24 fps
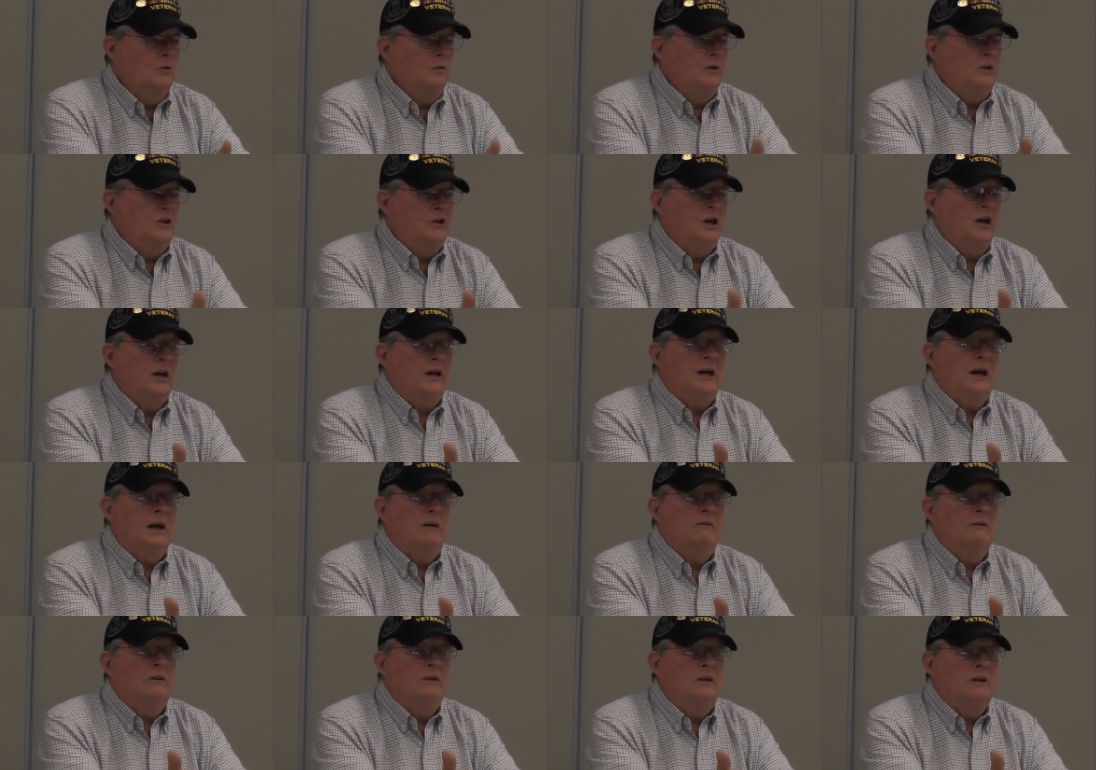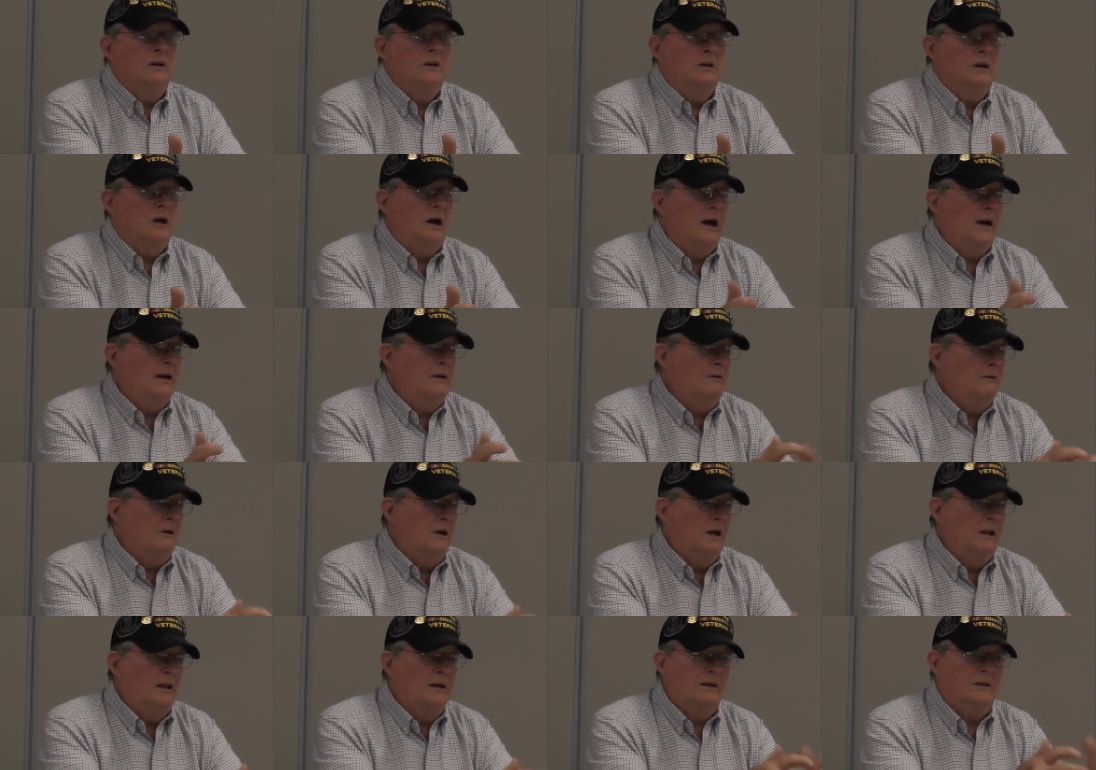We check everything, the
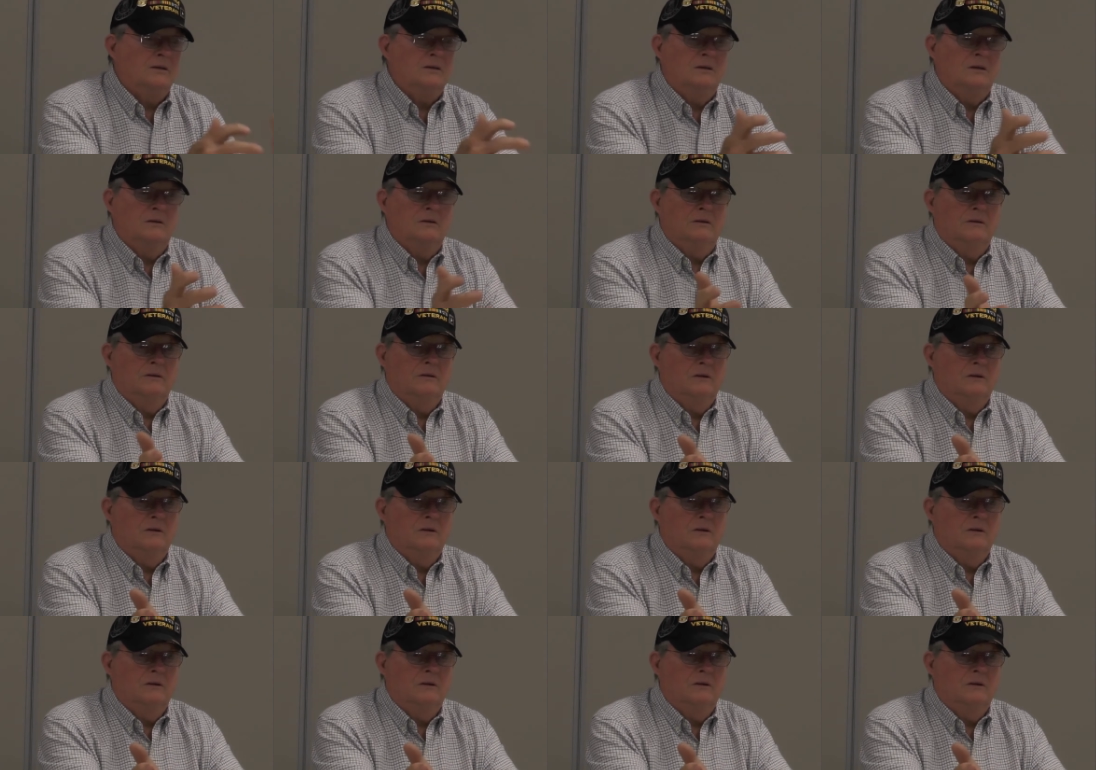hydraulics,